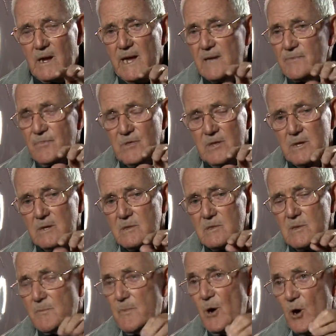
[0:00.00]
I had
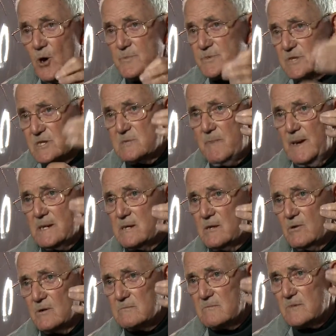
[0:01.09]
the poem
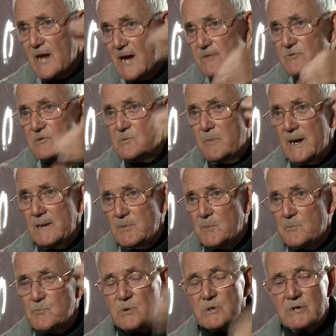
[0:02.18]
suspended on cartridge
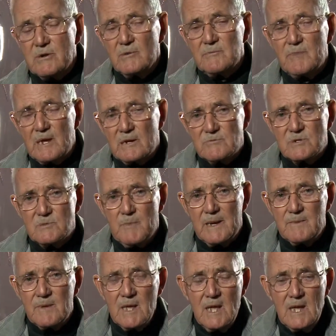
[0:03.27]
paper, printed on cartridge
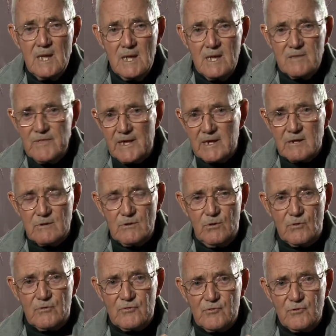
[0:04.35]
paper. They
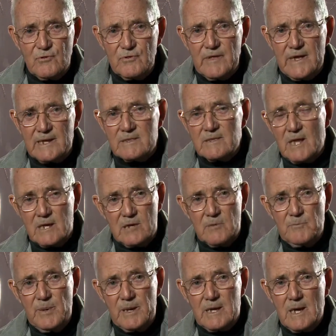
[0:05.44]
could look through that and they
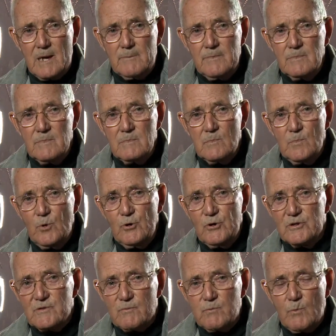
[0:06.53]
could pick up
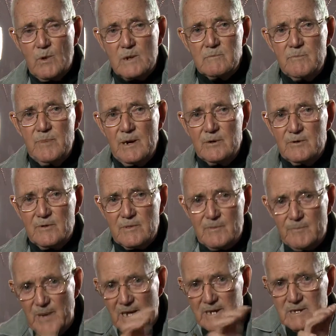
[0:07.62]
words from one part
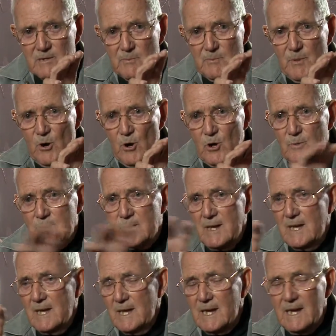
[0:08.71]
of the poem
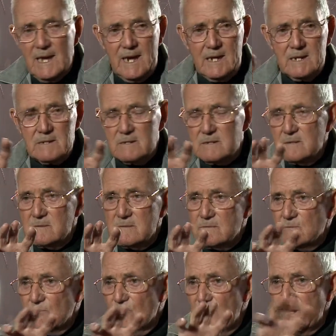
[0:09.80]
and
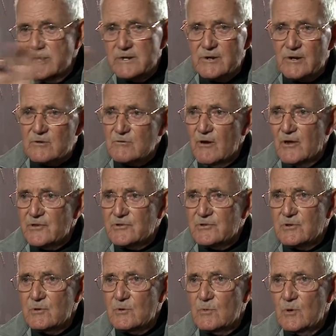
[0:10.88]
read it
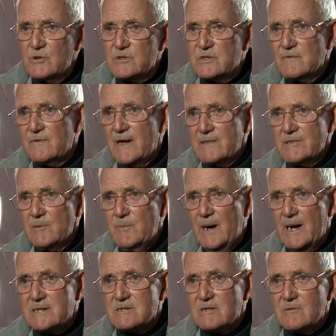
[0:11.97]
across to words of other
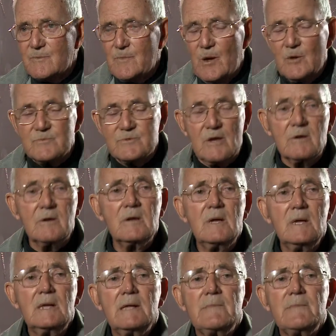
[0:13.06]
parts of the poem. So